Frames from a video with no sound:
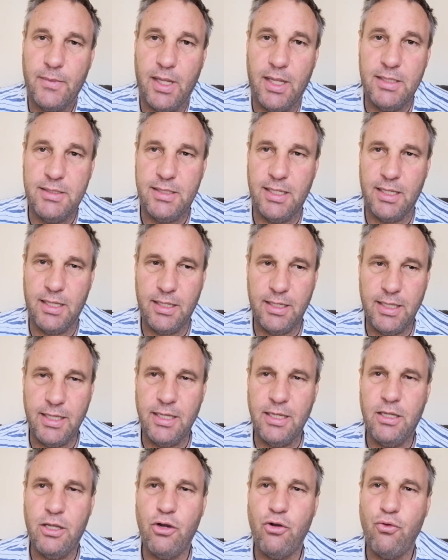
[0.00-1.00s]
It's an
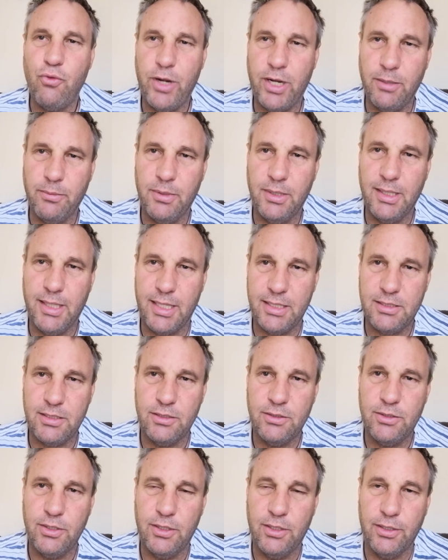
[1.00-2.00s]
incredible
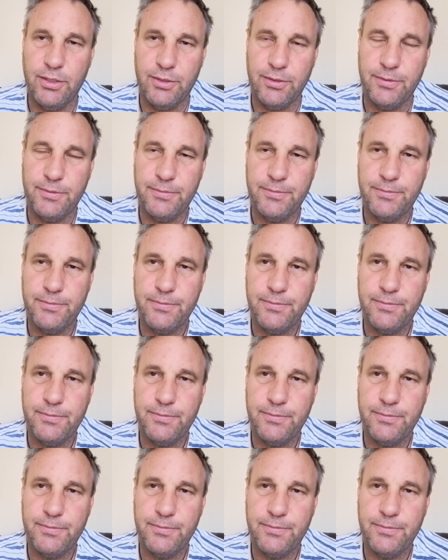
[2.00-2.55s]
lesson to learn.